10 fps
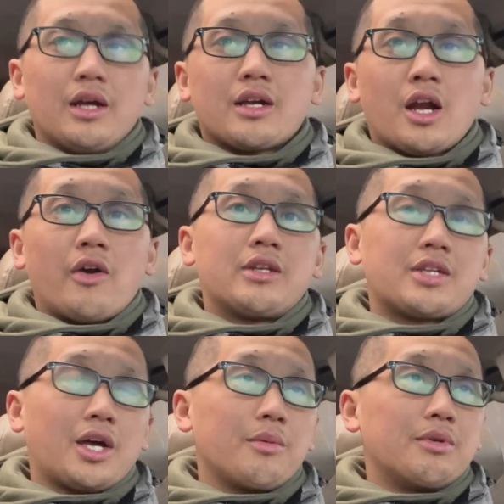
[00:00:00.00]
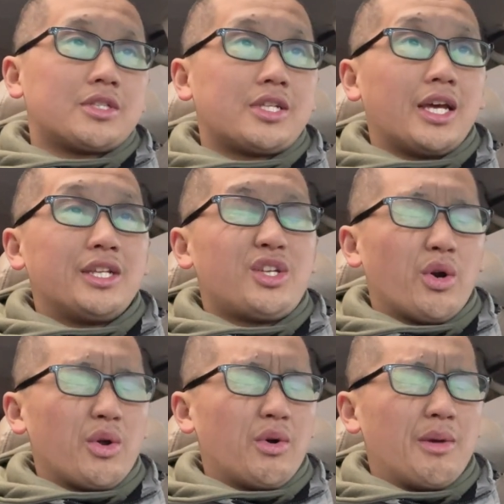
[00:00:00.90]
current time is
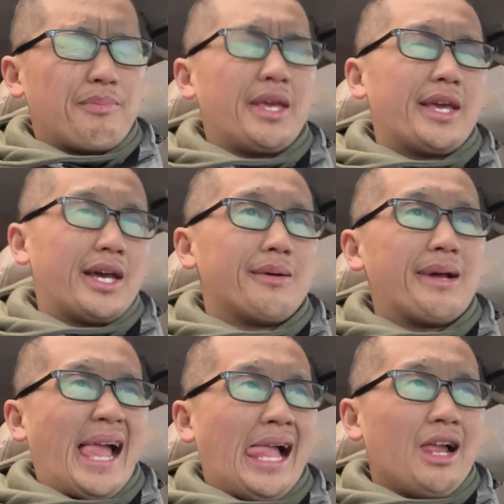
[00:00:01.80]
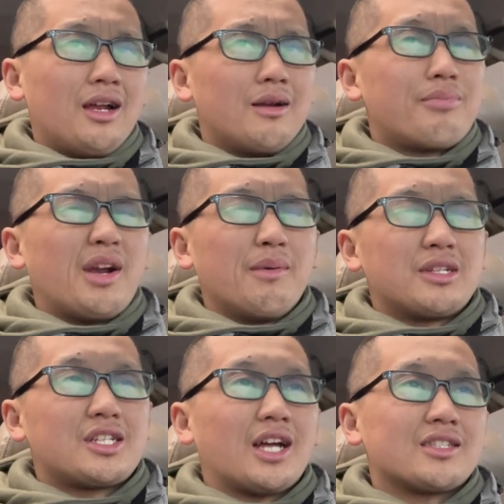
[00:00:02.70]
10:21 p.m. Pretty
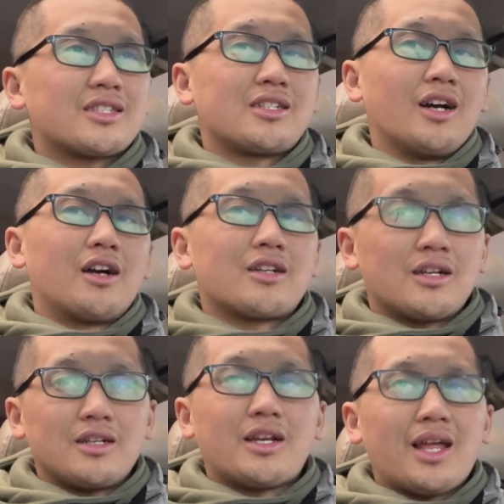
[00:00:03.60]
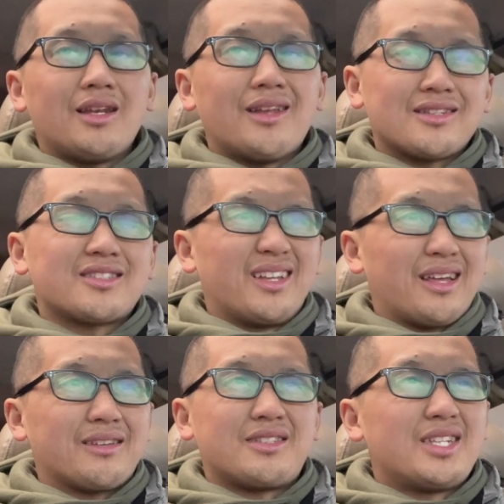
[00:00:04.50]
much got skunk, got less than
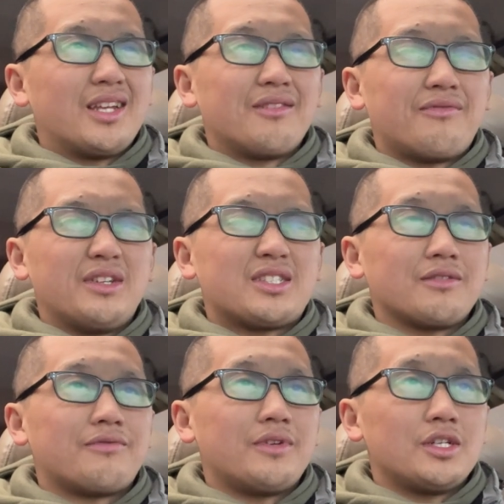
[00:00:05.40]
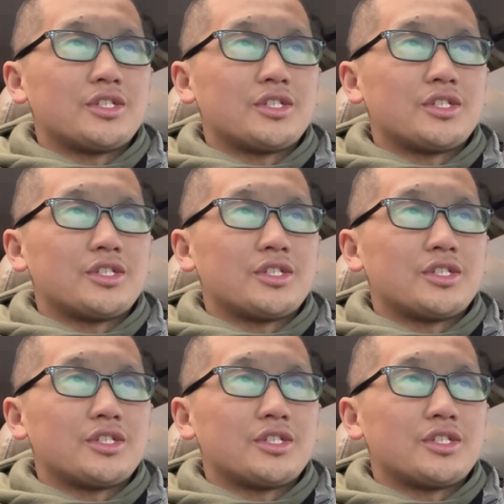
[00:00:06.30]
like 10, 15 fish.